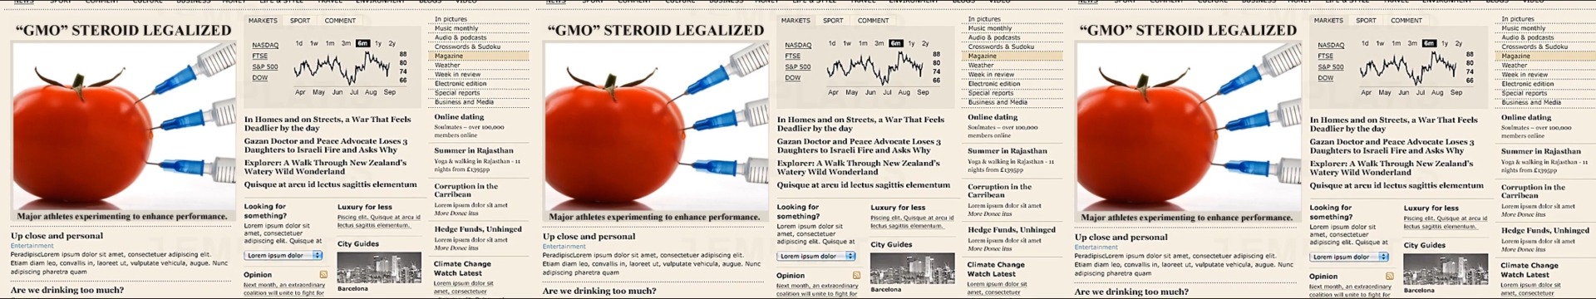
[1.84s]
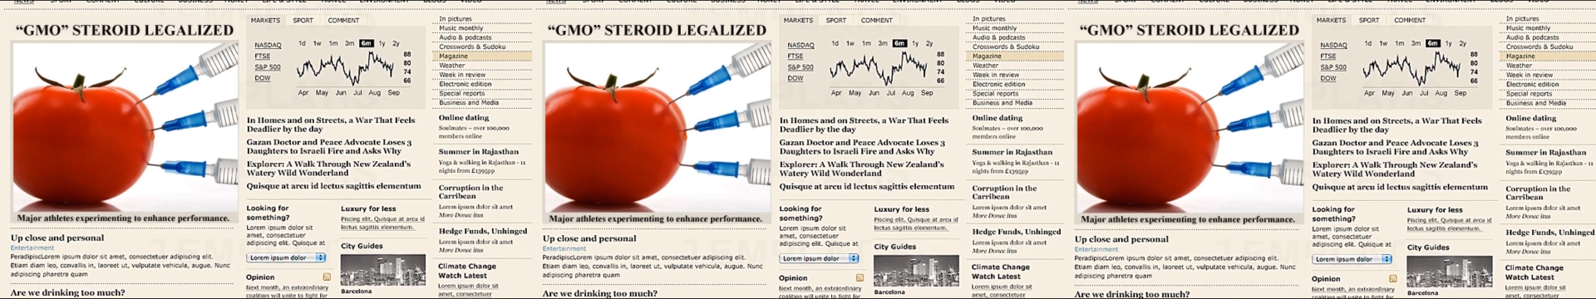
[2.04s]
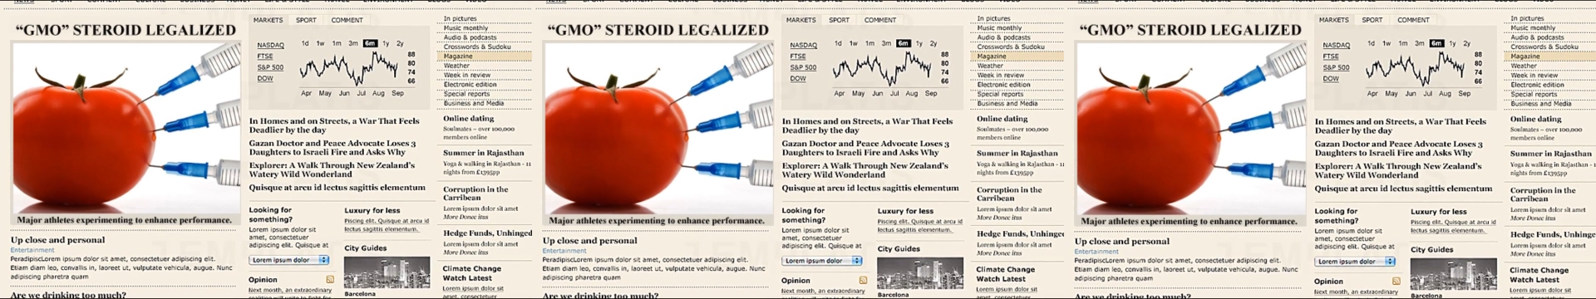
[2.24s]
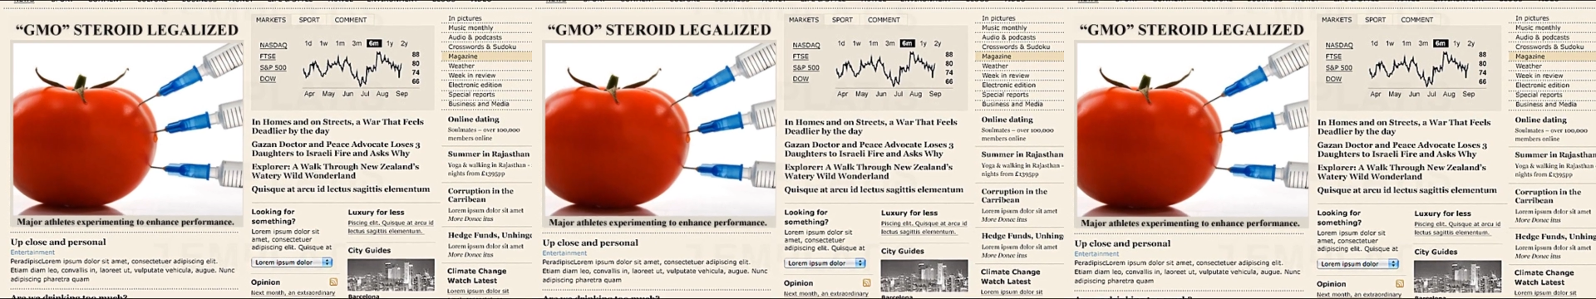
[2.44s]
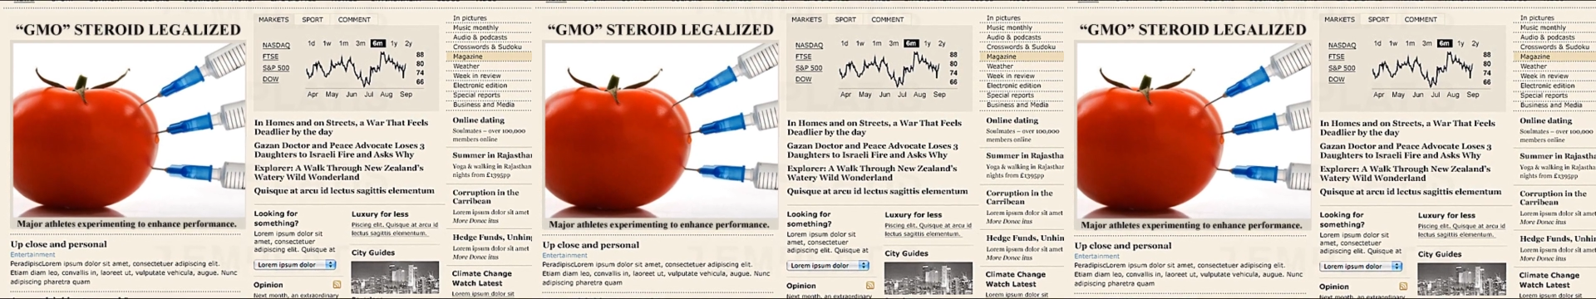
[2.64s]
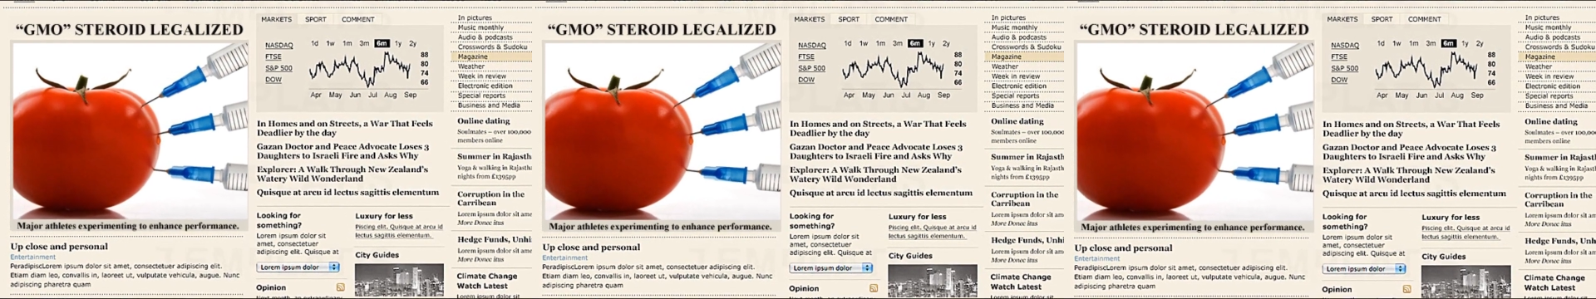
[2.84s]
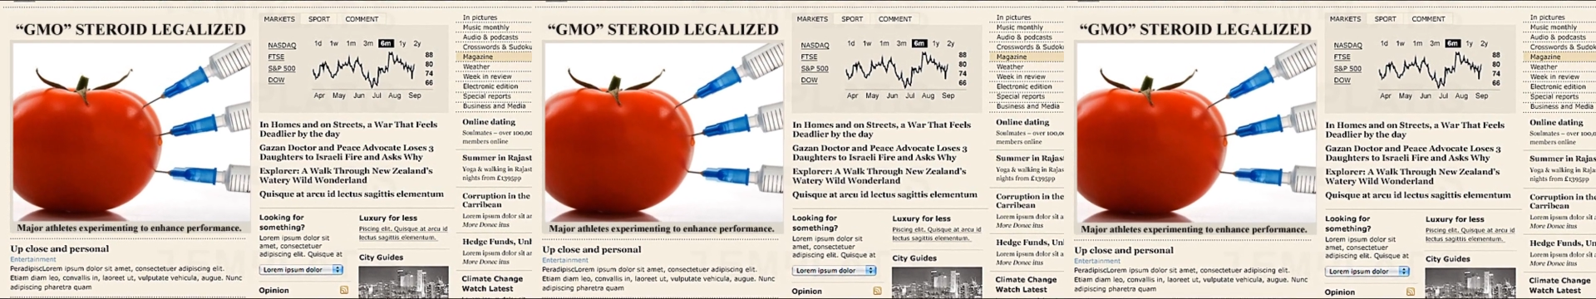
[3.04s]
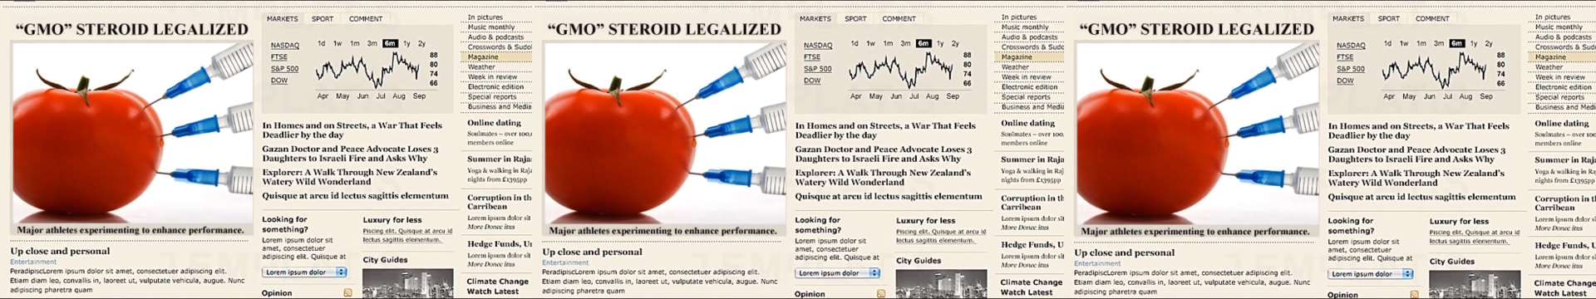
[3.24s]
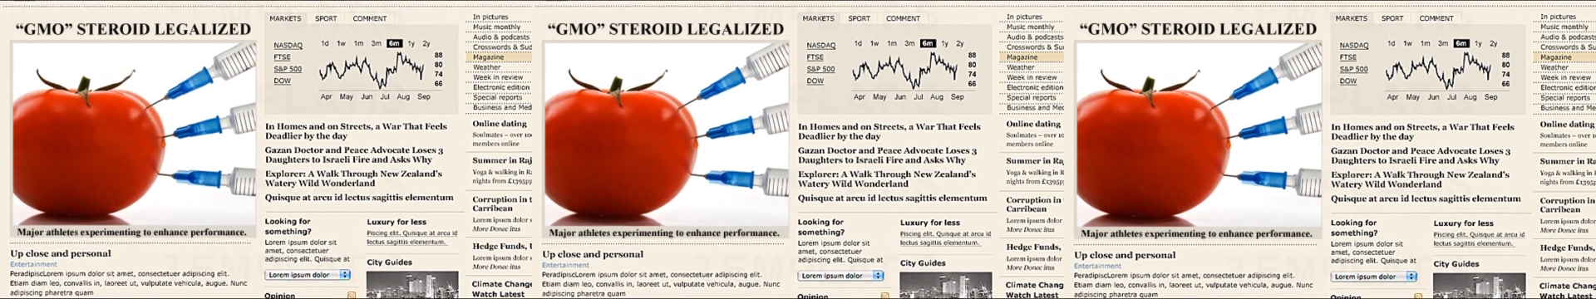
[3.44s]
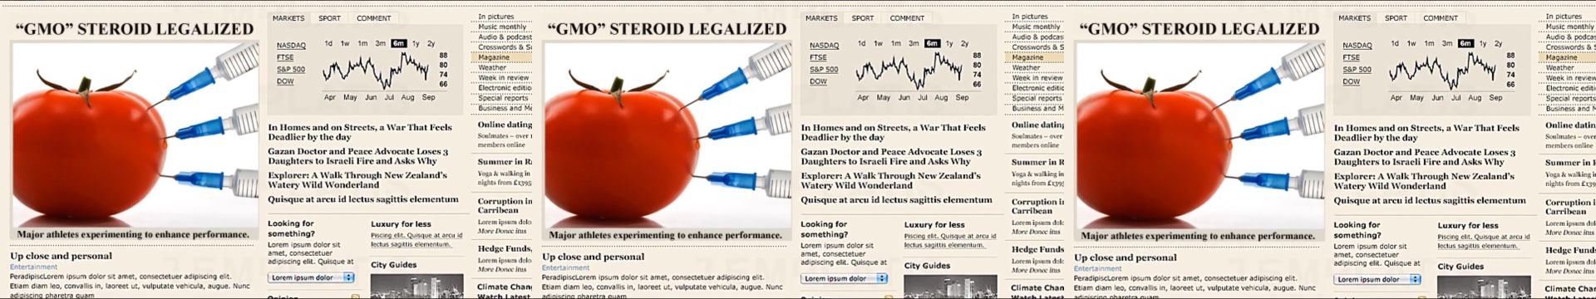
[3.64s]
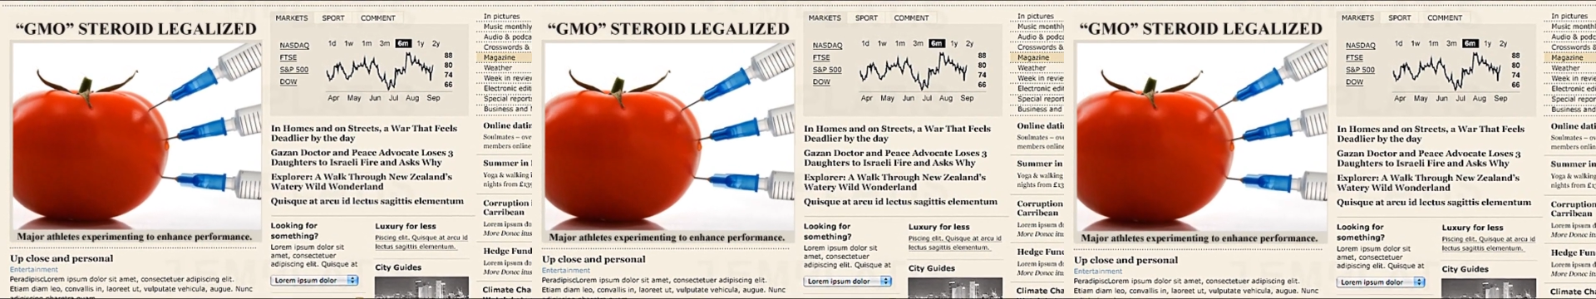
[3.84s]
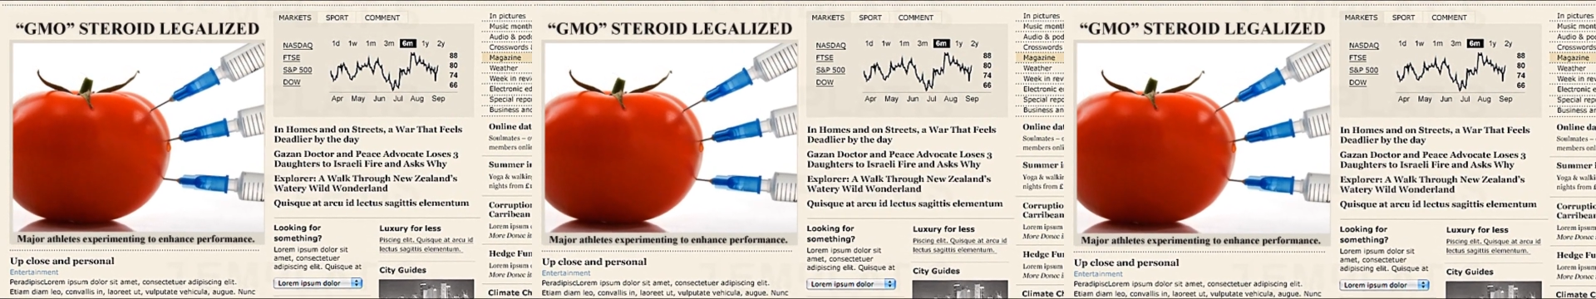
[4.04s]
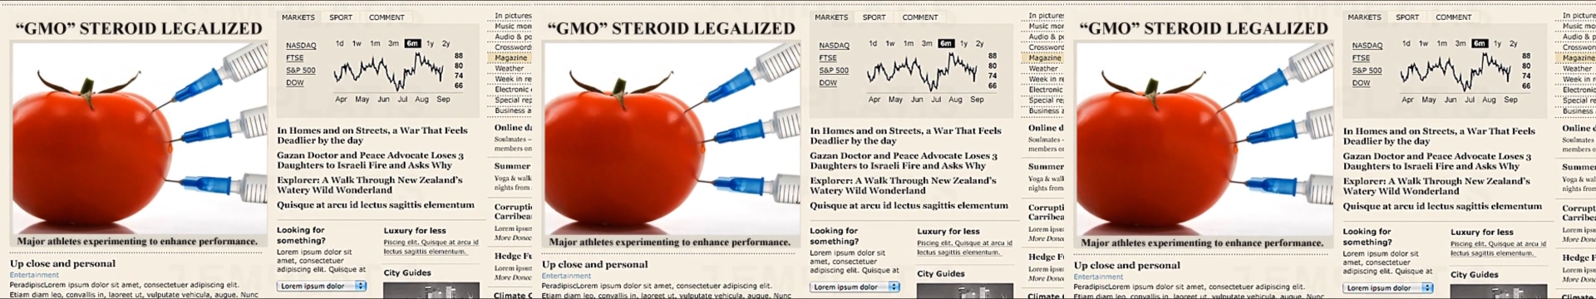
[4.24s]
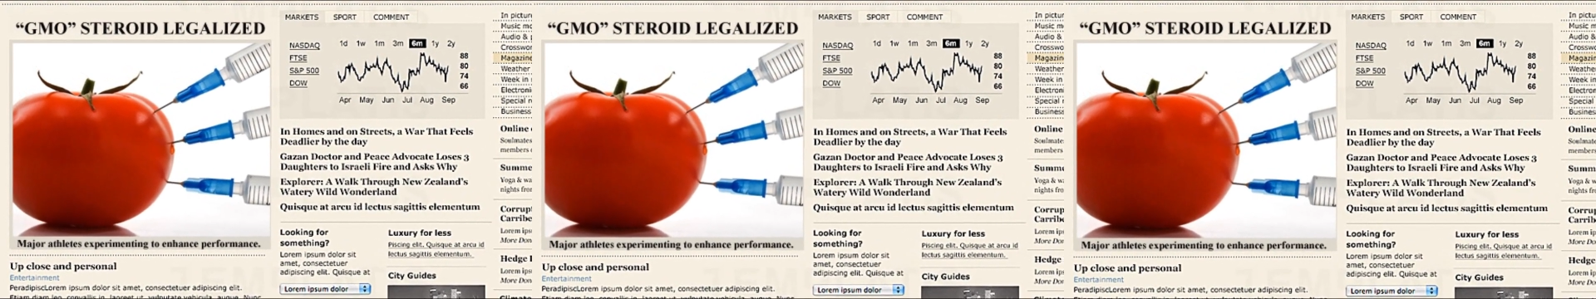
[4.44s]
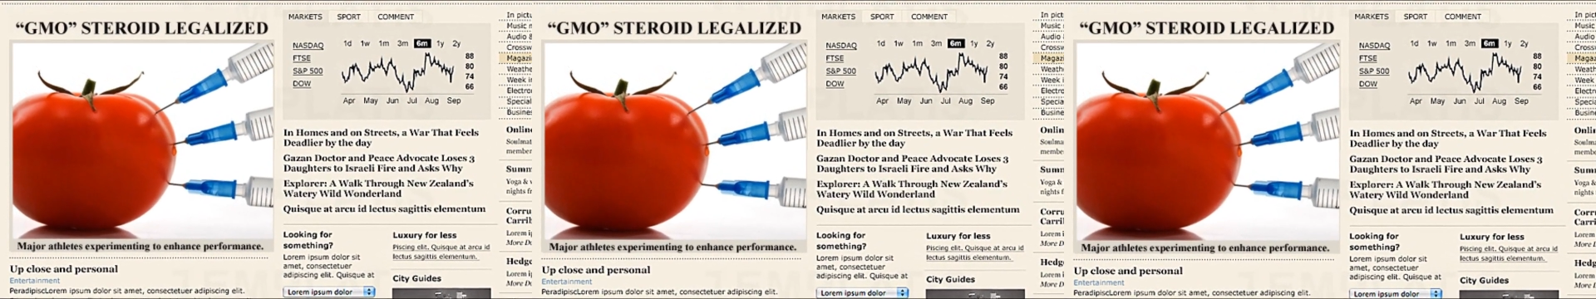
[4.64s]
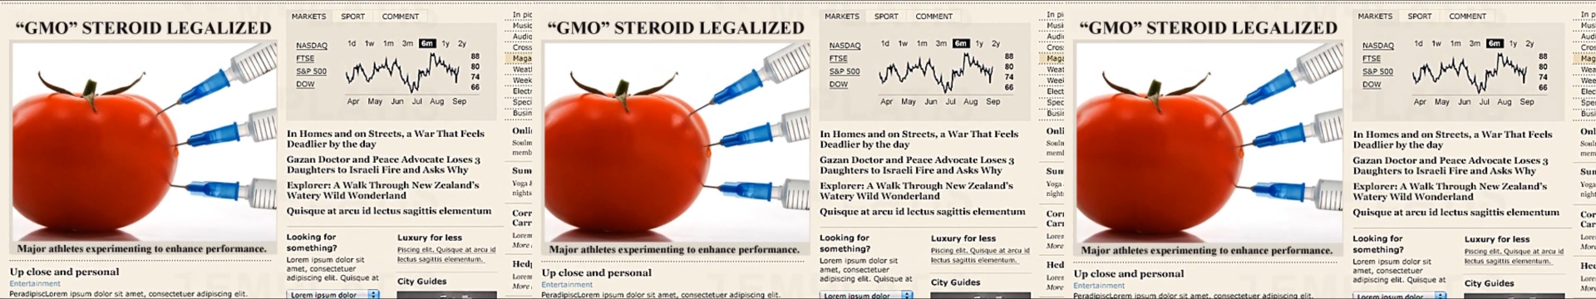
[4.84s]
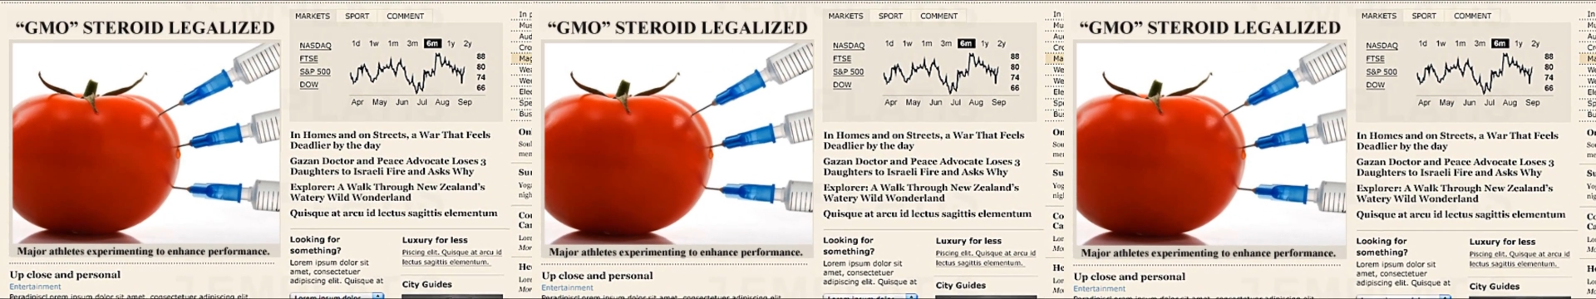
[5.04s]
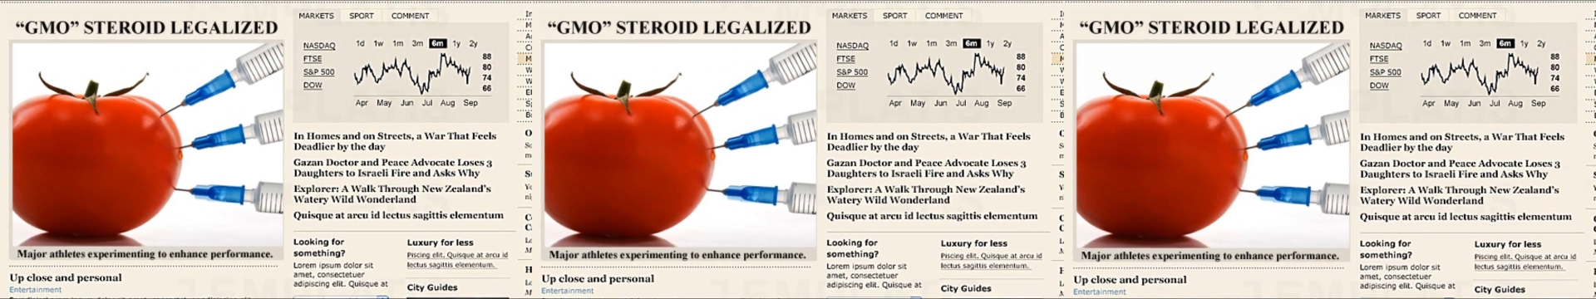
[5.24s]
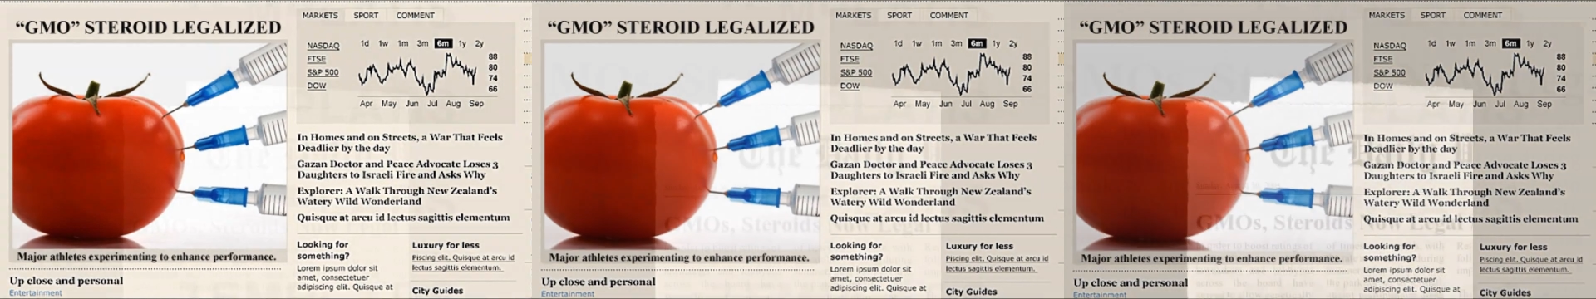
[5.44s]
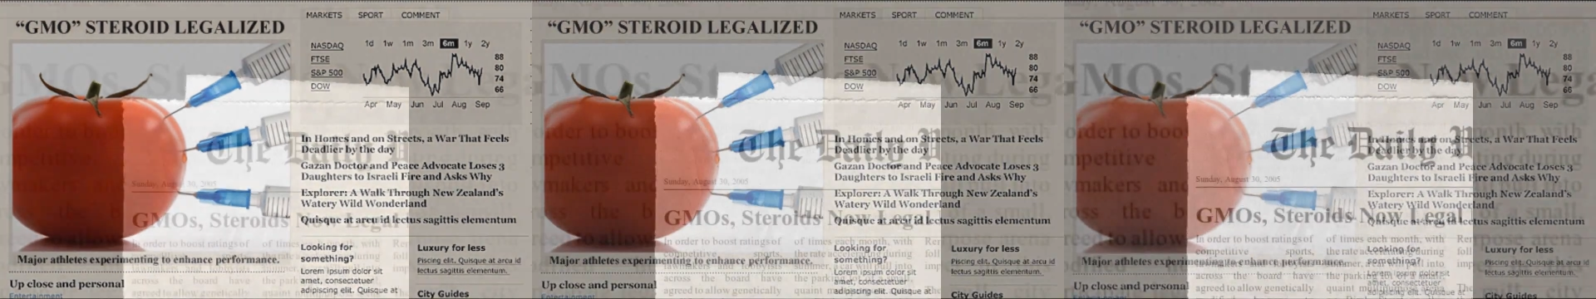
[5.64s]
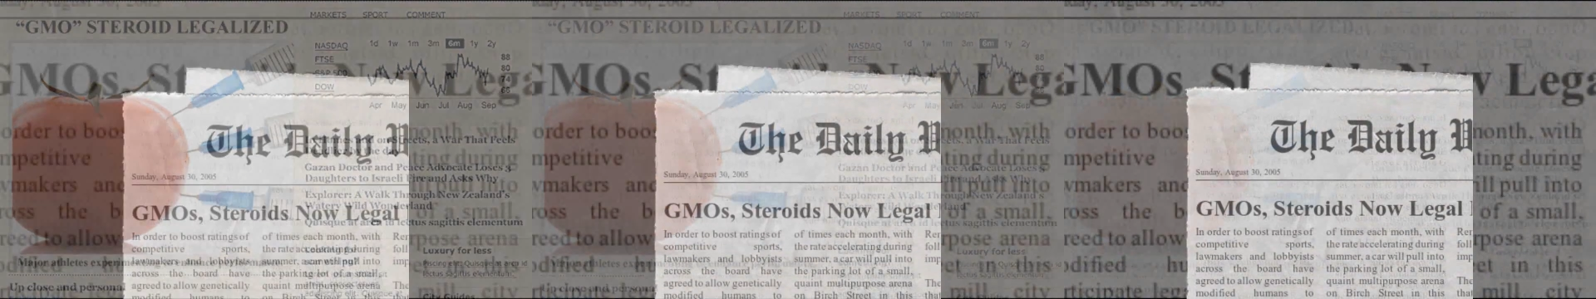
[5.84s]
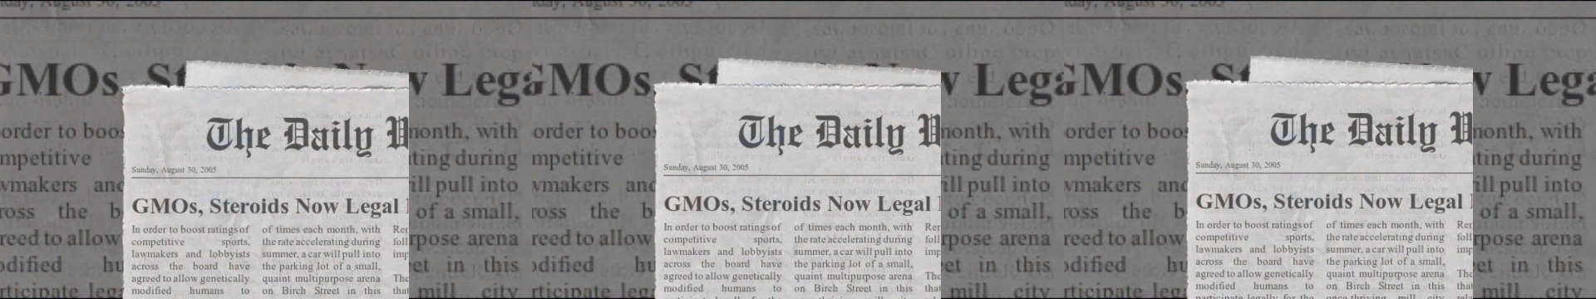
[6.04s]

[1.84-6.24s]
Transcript: Nobody's mouth can be seen.